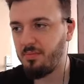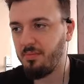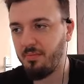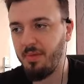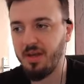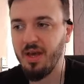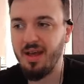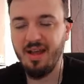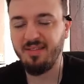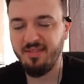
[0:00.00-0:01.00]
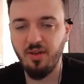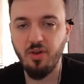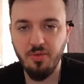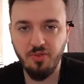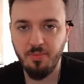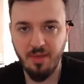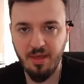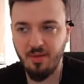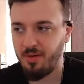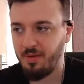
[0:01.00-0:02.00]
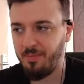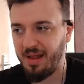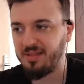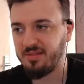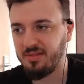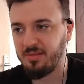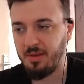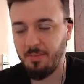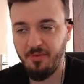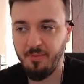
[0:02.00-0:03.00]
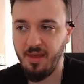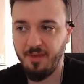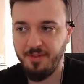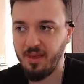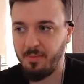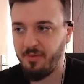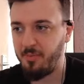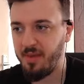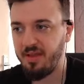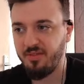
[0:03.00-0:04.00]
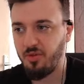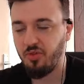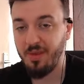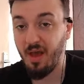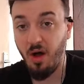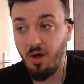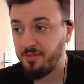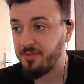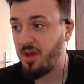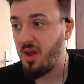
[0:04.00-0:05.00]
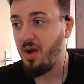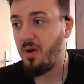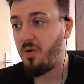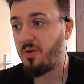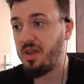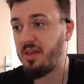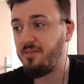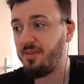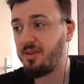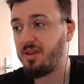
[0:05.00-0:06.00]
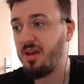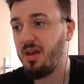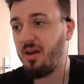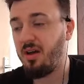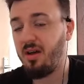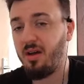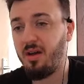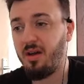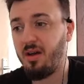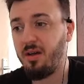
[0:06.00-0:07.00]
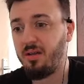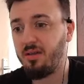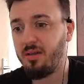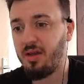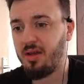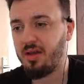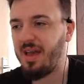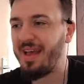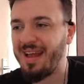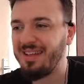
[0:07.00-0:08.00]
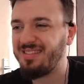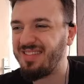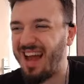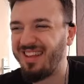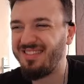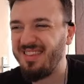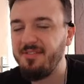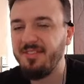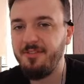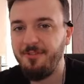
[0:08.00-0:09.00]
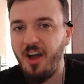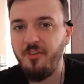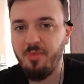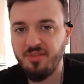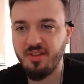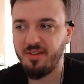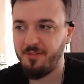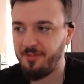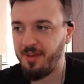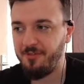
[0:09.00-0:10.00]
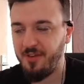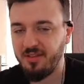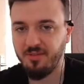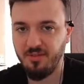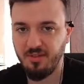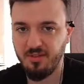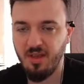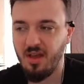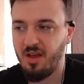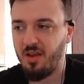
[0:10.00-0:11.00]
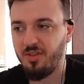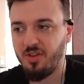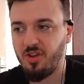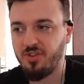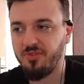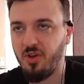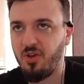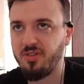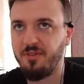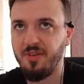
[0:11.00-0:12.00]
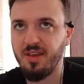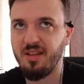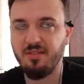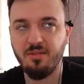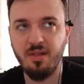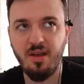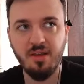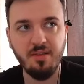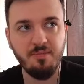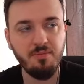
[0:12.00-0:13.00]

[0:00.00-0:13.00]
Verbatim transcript: but it's still going to be real balanced in PvP. I think in PvP it's going to be halved or even uh, like again it's at 75% eff effectiveness. The Curse of Tongues I think it's like